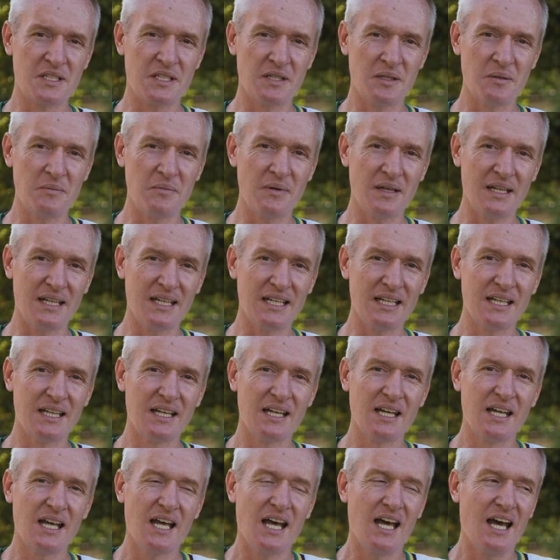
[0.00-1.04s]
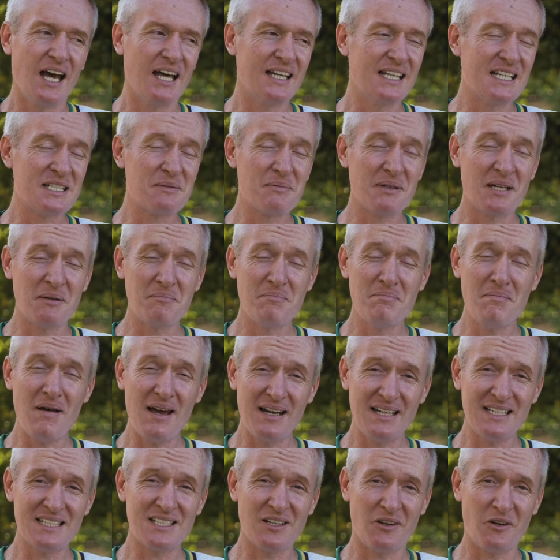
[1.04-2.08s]
going to be. And there's been
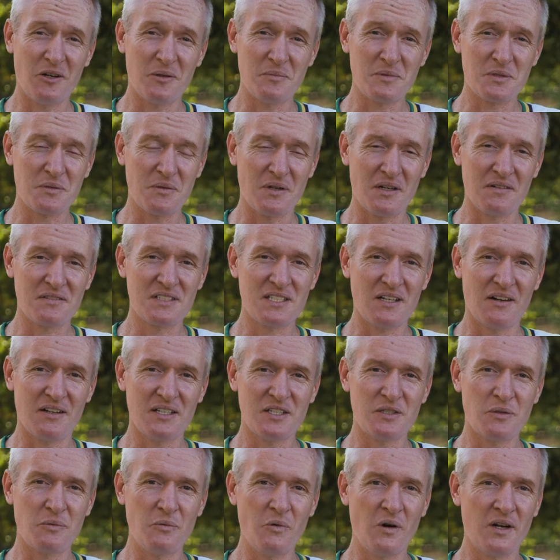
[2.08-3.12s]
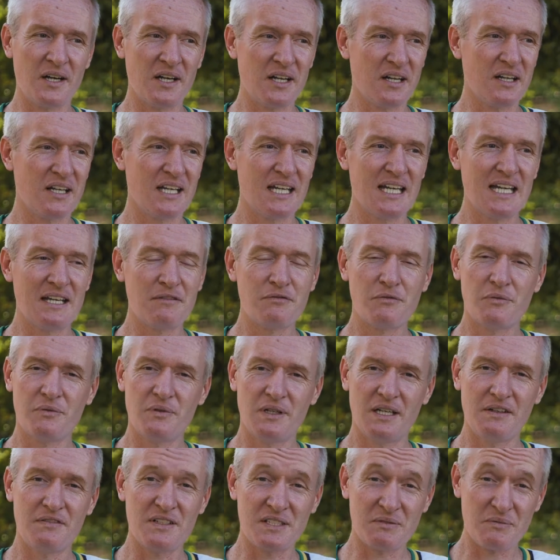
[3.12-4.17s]
many times when I've started to wonder
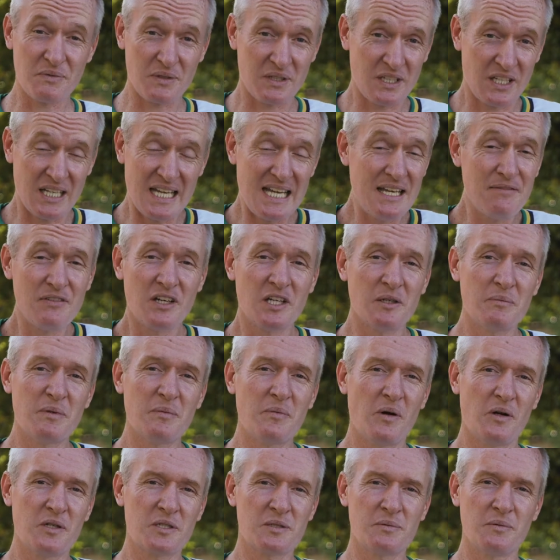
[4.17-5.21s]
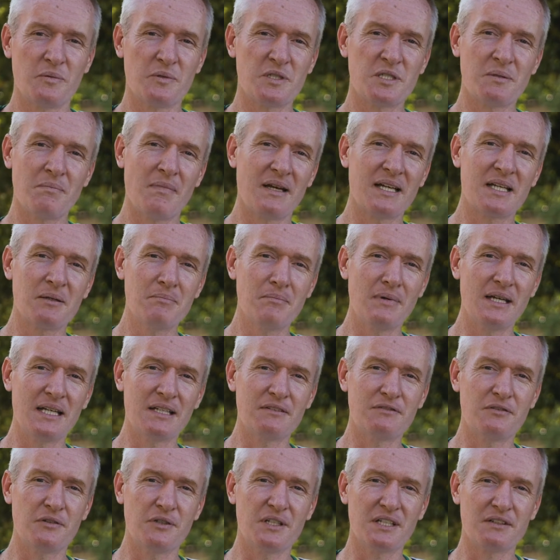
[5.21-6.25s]
if it's even going to be possible to make a
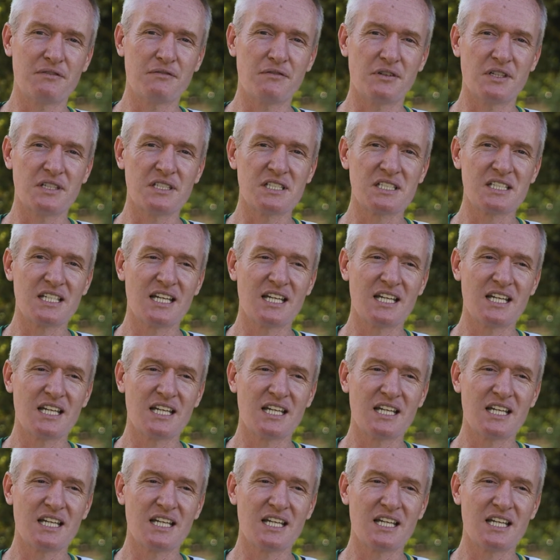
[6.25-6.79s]
meaningful difference.